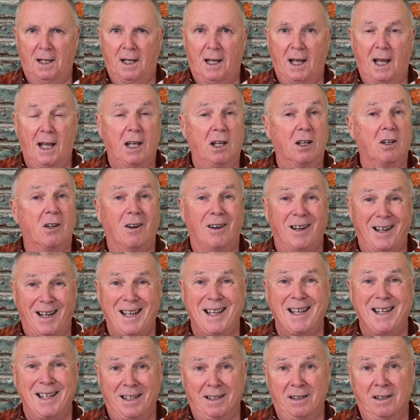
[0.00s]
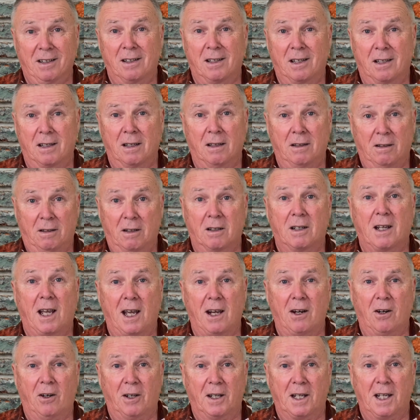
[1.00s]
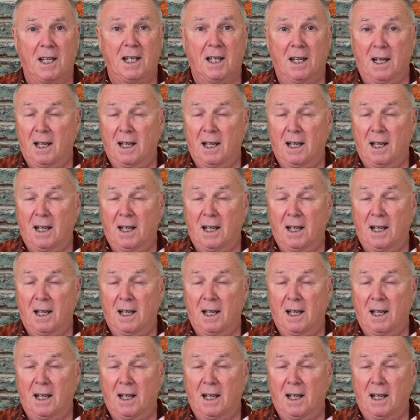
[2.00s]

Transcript: and you've got ears, you cannot hear."